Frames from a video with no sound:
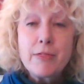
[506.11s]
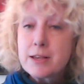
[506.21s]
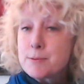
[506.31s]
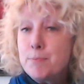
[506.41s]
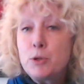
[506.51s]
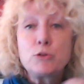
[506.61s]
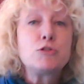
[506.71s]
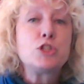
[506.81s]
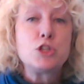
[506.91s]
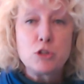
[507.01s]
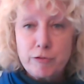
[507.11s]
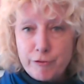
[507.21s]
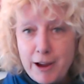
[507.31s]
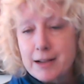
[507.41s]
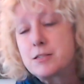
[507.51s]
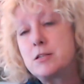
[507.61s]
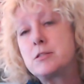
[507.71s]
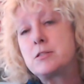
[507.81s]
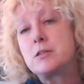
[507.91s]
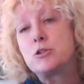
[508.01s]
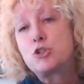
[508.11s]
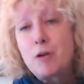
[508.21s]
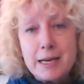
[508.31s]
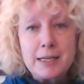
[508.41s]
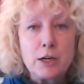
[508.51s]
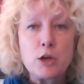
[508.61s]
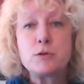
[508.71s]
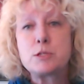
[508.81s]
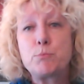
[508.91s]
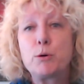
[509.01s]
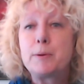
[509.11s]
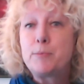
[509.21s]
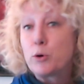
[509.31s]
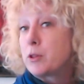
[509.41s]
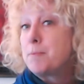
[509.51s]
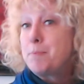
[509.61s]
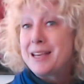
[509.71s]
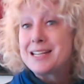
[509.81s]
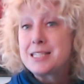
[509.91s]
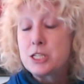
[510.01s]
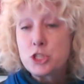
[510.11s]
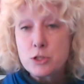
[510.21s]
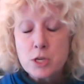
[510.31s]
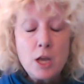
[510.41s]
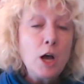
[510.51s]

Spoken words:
there's multitude of factors, and training load is probably one of the biggest issues,